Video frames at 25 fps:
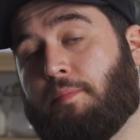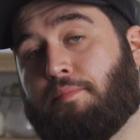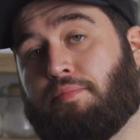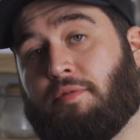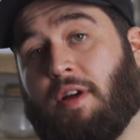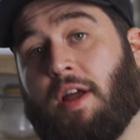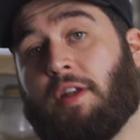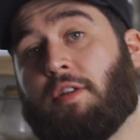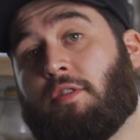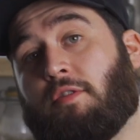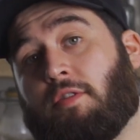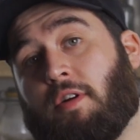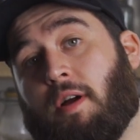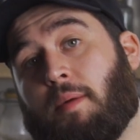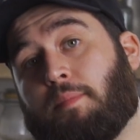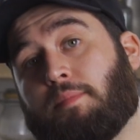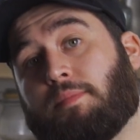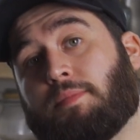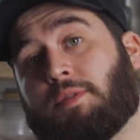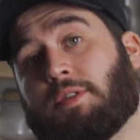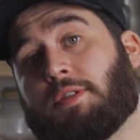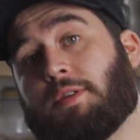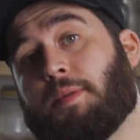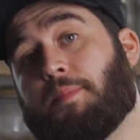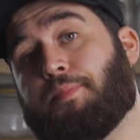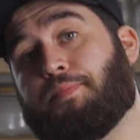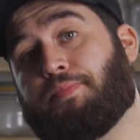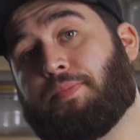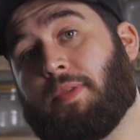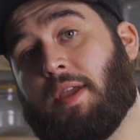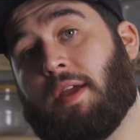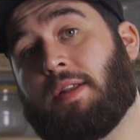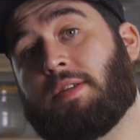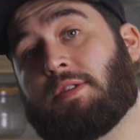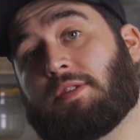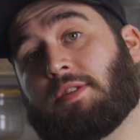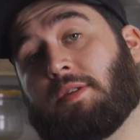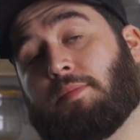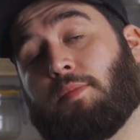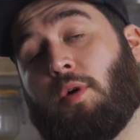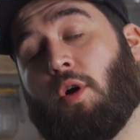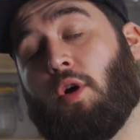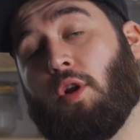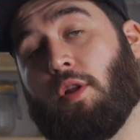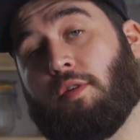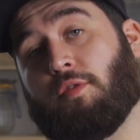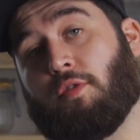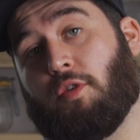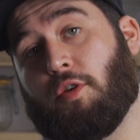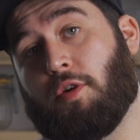breadcrumbs in some
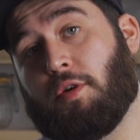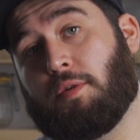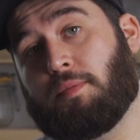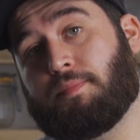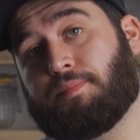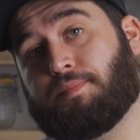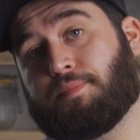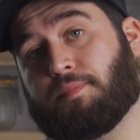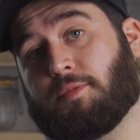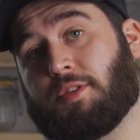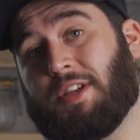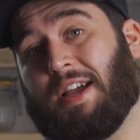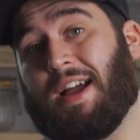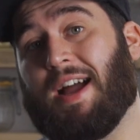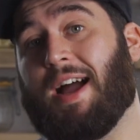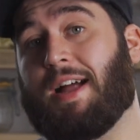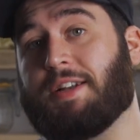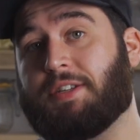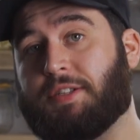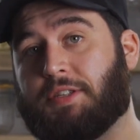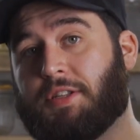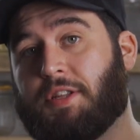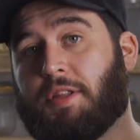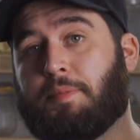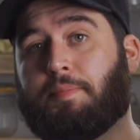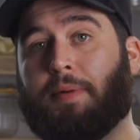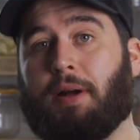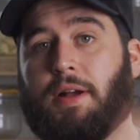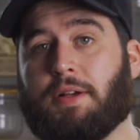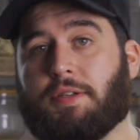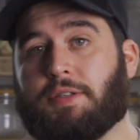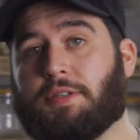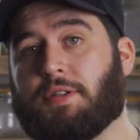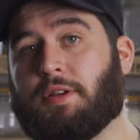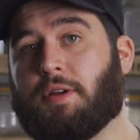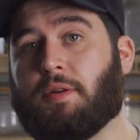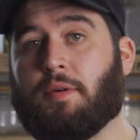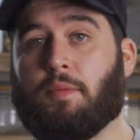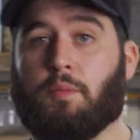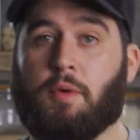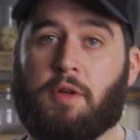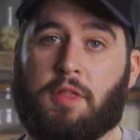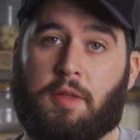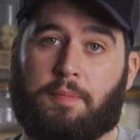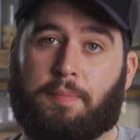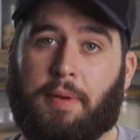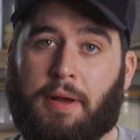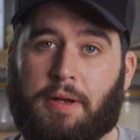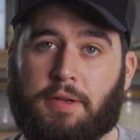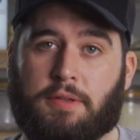olive oil to add to the pasta with
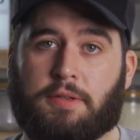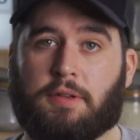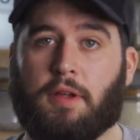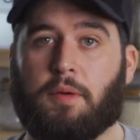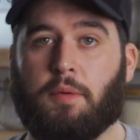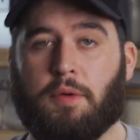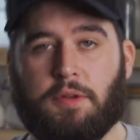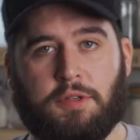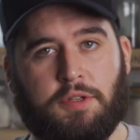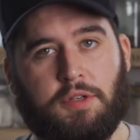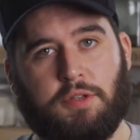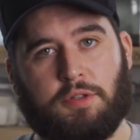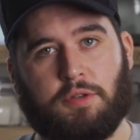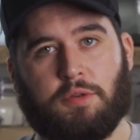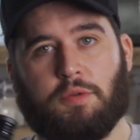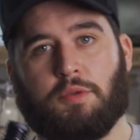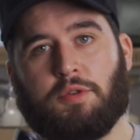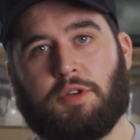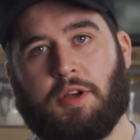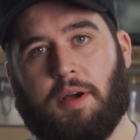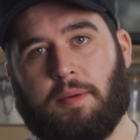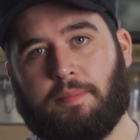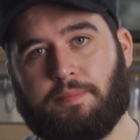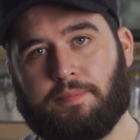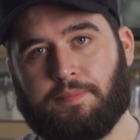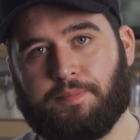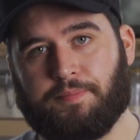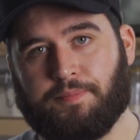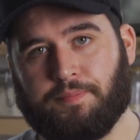the pesto once it's all done.